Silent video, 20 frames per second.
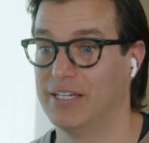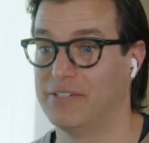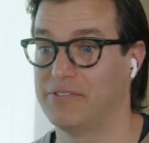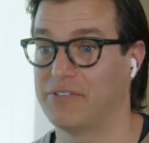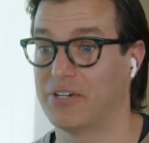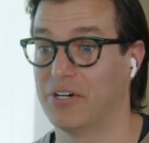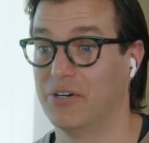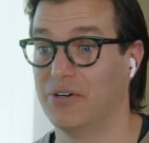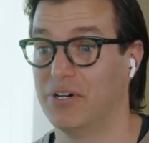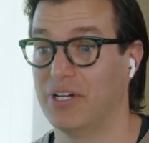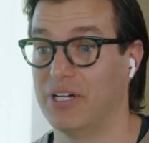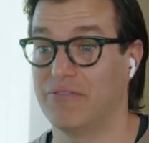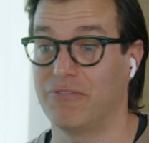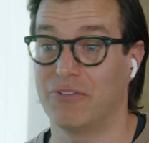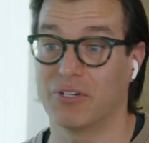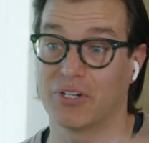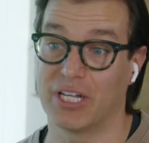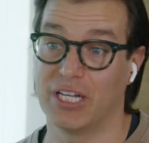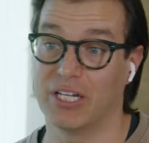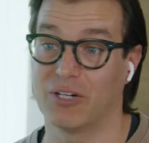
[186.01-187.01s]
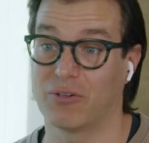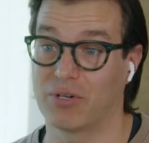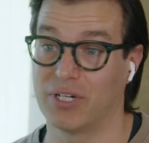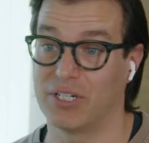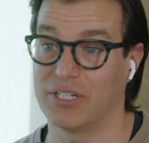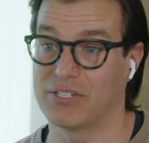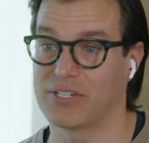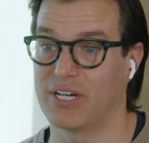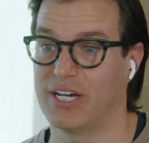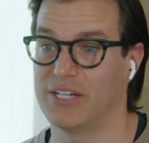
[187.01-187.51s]
So if you're getting
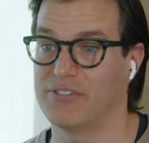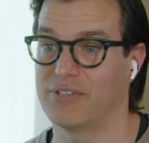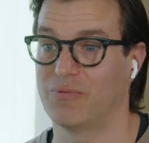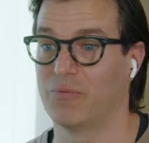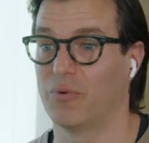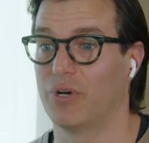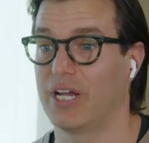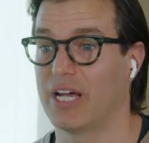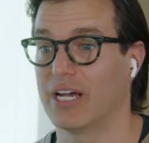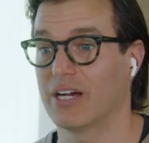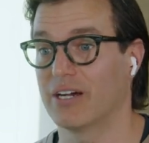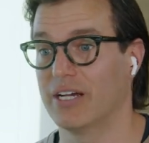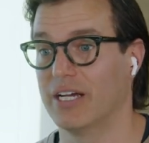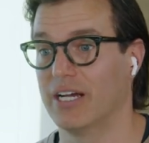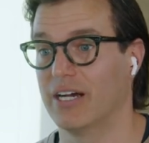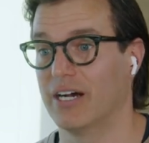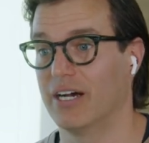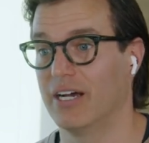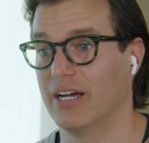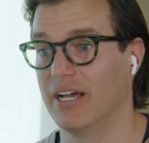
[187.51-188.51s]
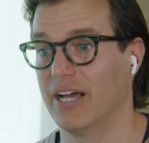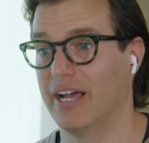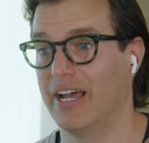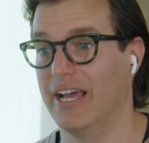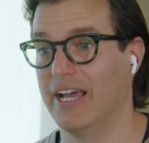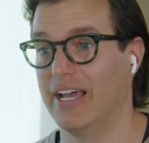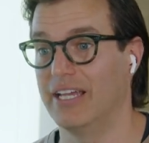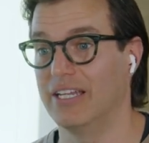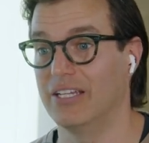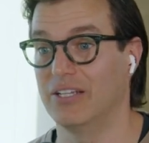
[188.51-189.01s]
criticized in one area
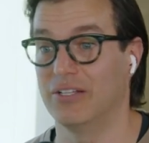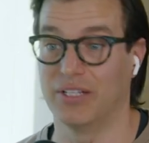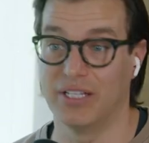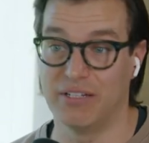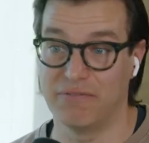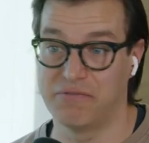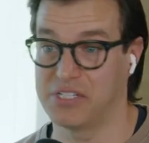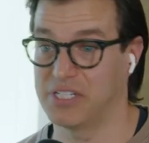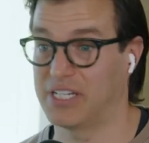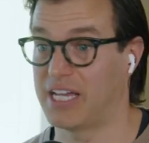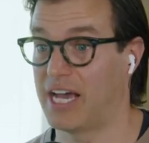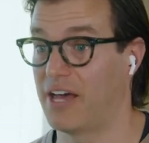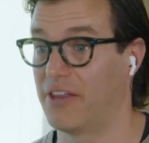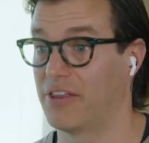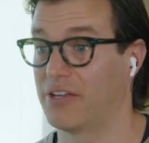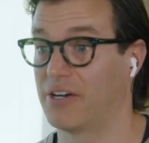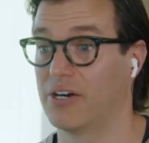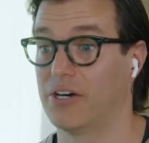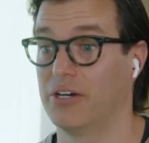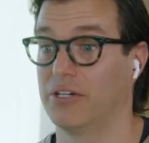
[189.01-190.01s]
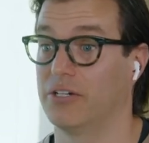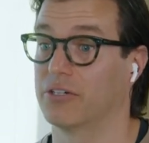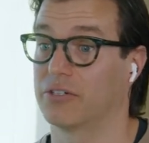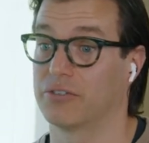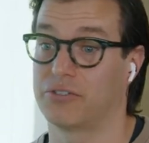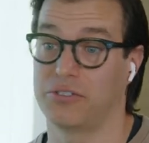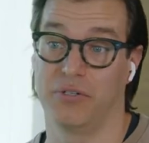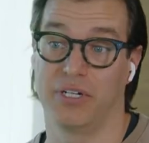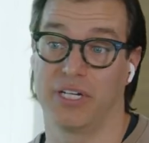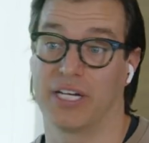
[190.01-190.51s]
and you live together, you're
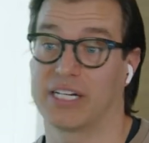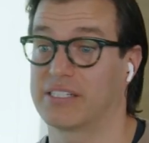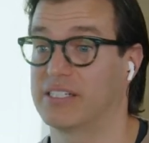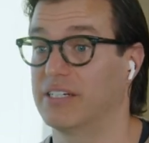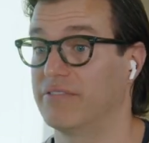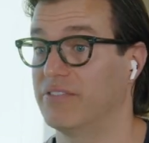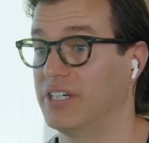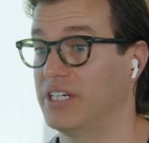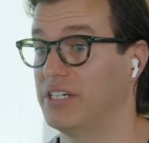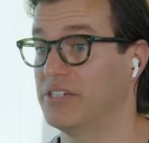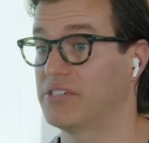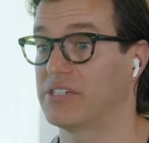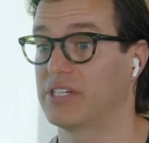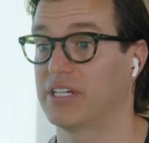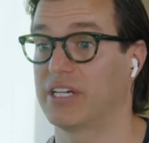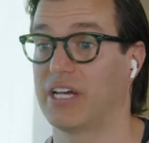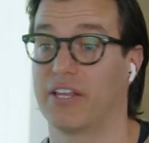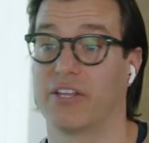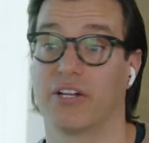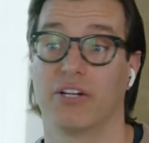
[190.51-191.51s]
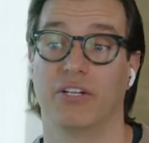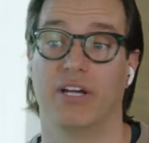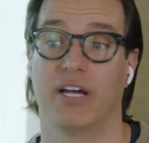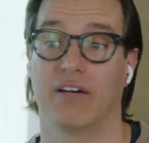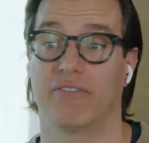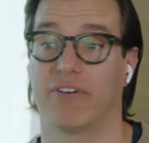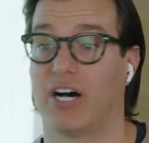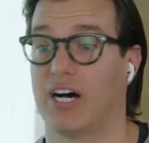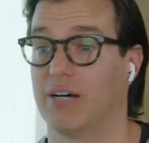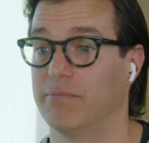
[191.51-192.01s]
doing activities together, you
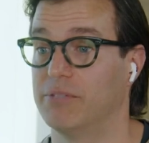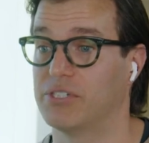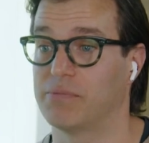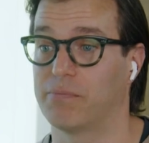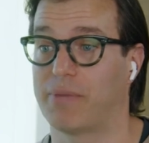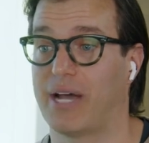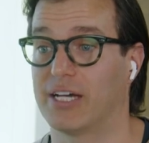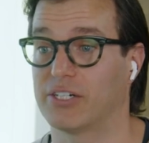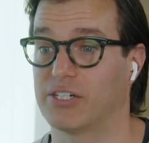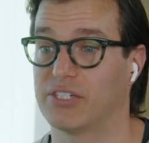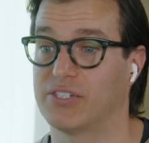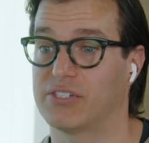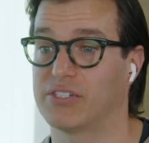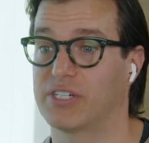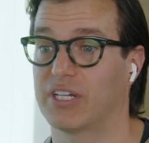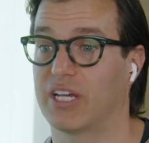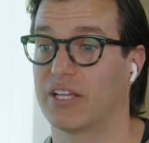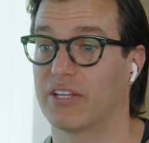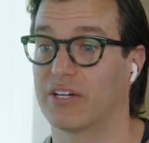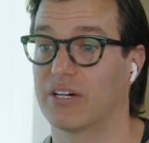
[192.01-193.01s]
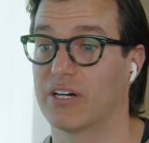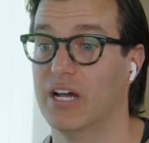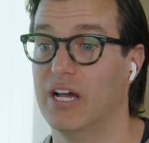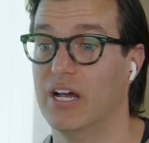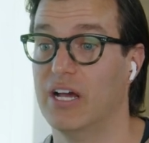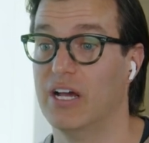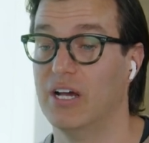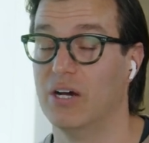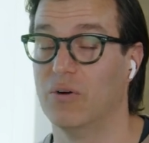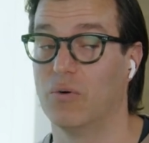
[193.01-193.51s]
have hobbies and passions together,
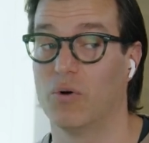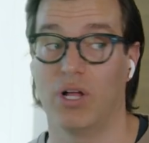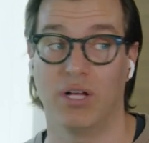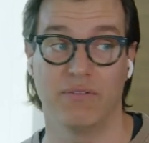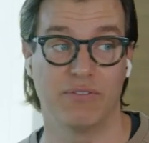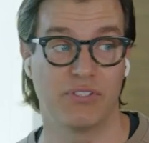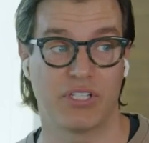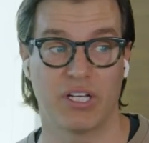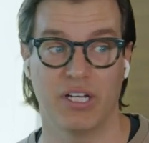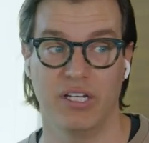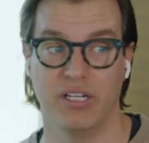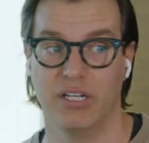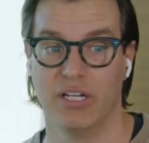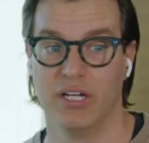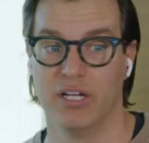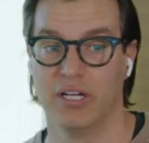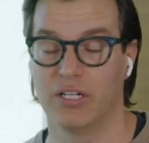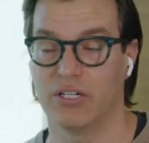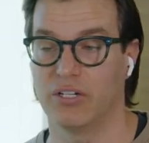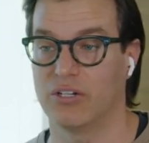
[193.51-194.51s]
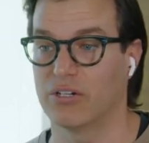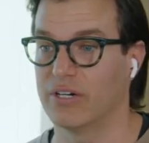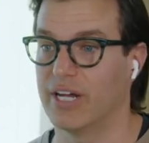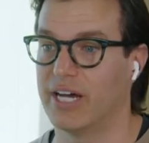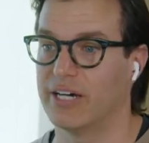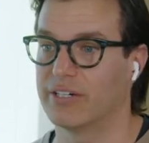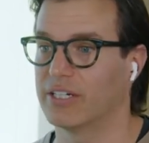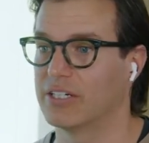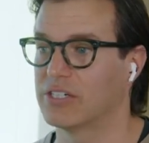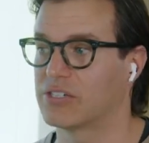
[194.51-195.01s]
well, all of a sudden, you're
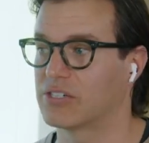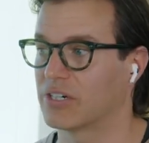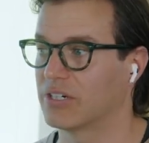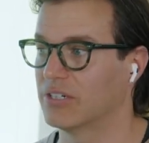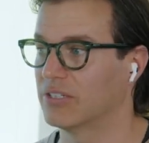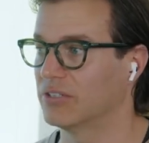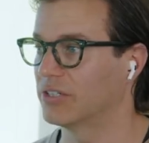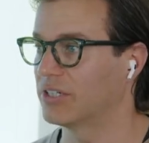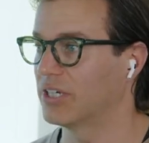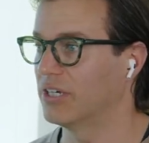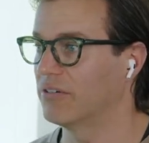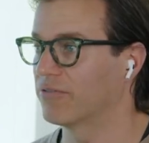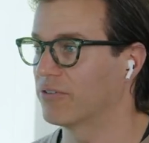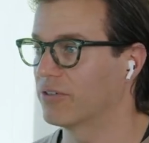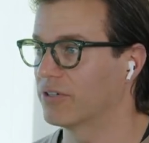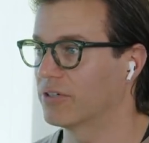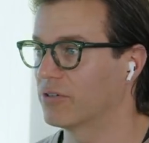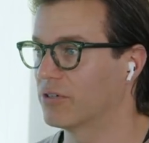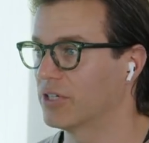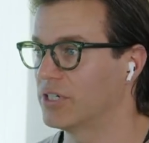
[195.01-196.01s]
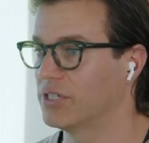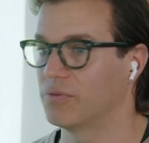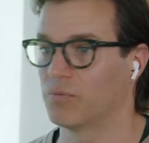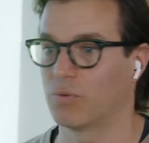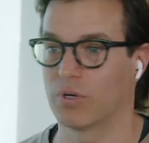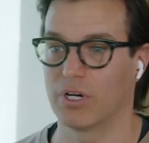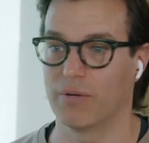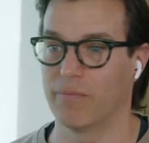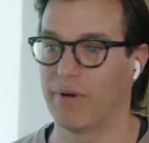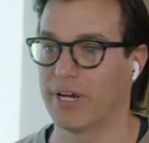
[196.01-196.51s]
now going to start looking for criticism.
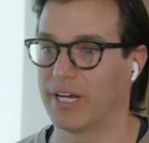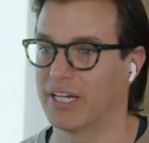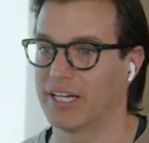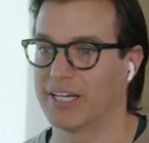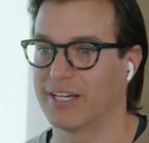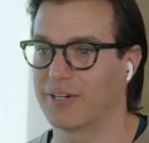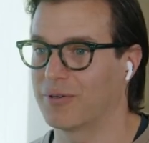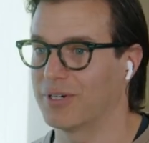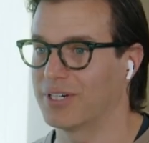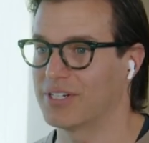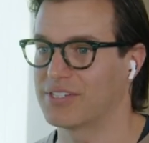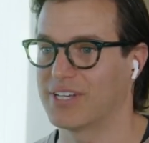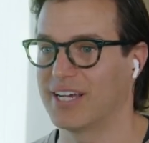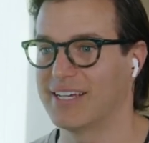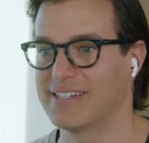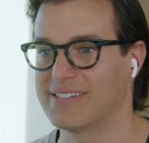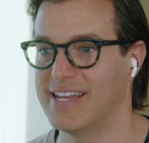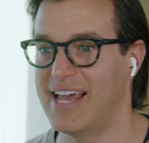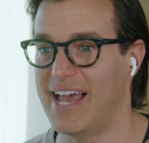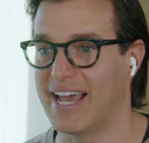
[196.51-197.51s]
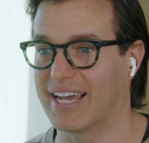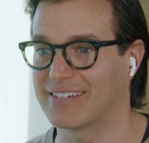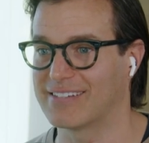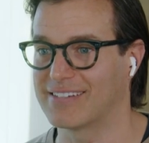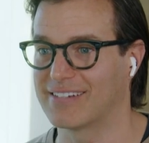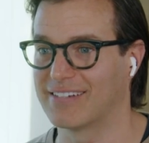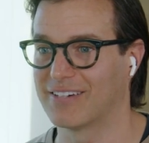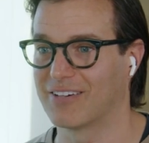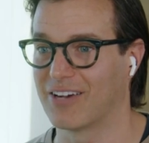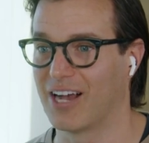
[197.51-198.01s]
Where am I going to get criticized
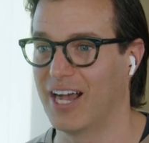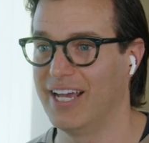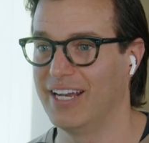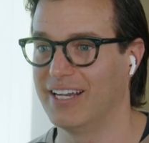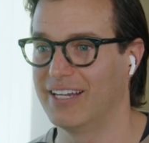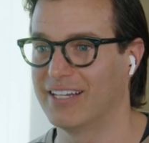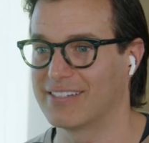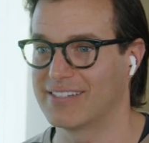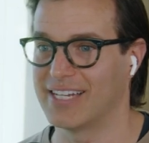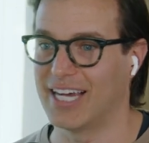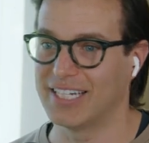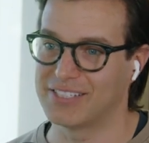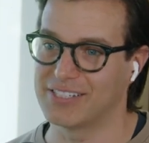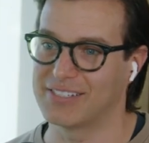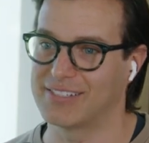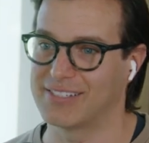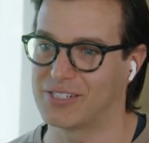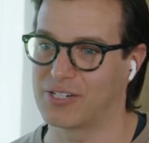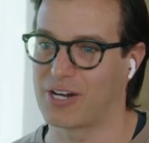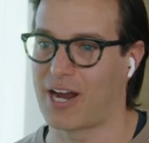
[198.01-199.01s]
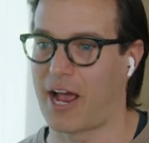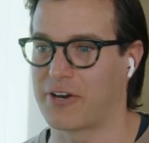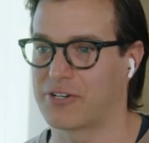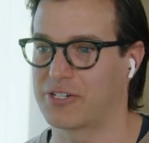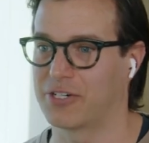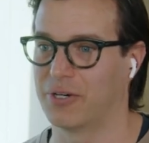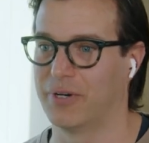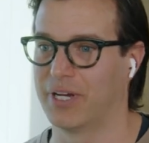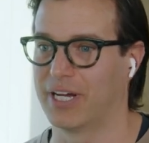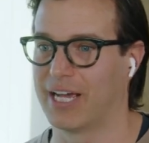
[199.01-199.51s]
next, right? It's not just the
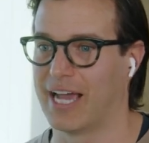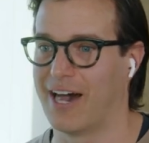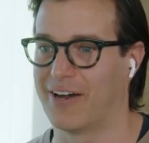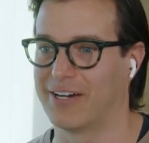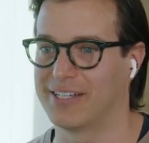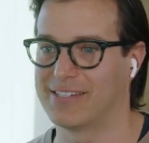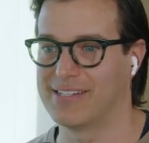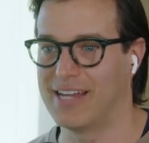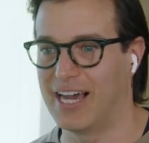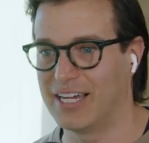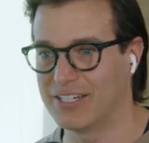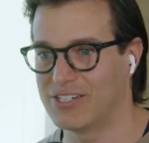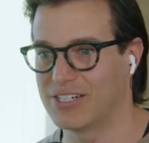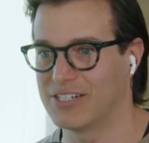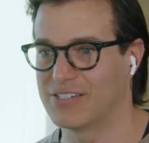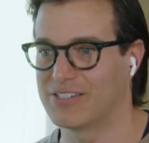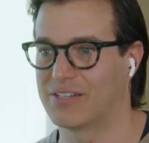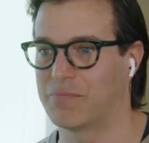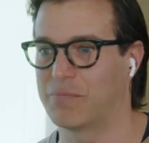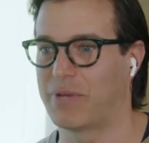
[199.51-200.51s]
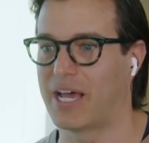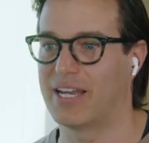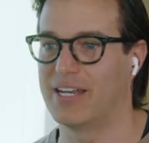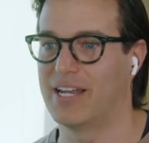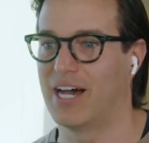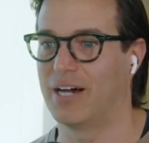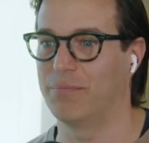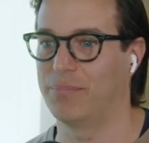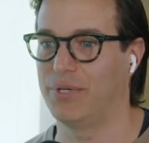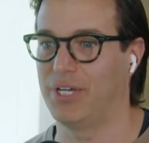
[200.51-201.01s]
trash going out. It's not just the bed
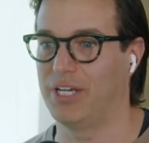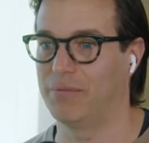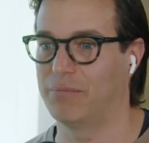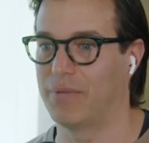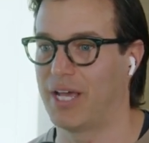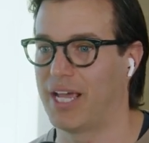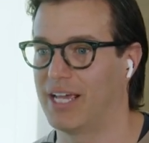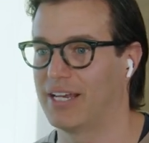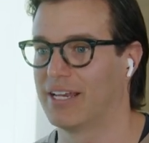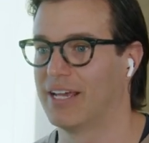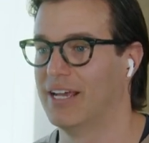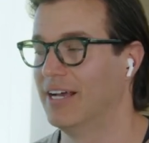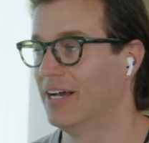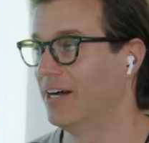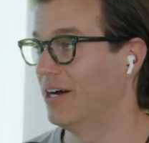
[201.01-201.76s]
not being made.